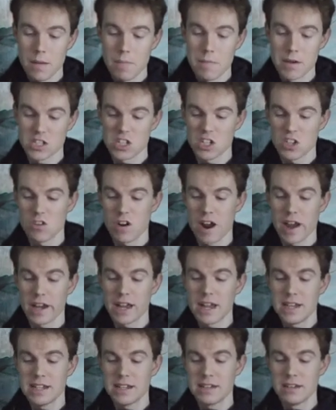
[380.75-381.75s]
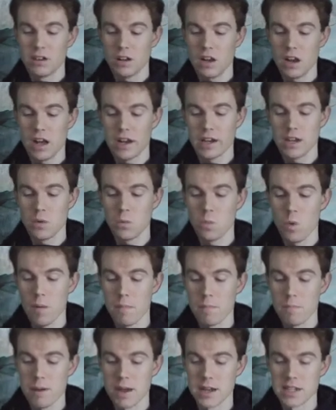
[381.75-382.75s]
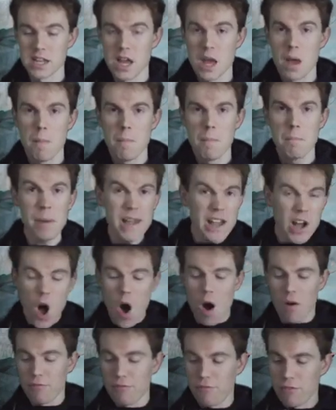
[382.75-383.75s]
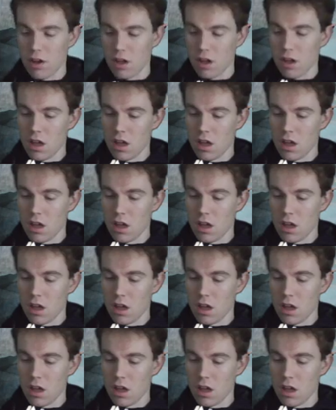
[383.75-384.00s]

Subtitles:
Mr. Gregg did not like it one bit. "Be off!"